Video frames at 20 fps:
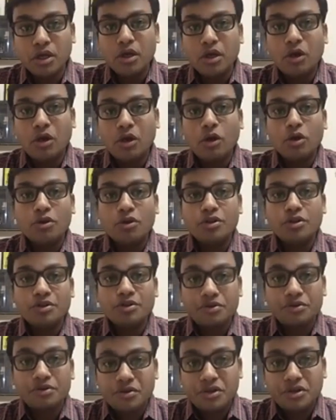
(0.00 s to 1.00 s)
or the
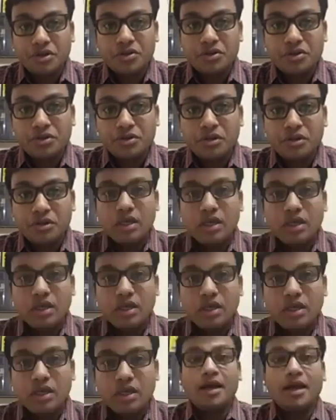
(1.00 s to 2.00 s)
restrictions,
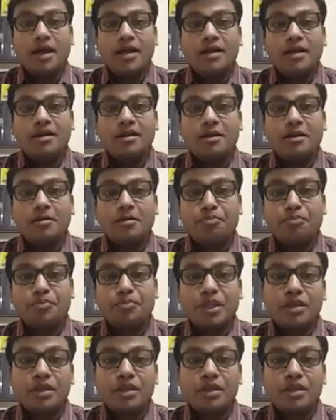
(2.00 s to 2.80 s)
and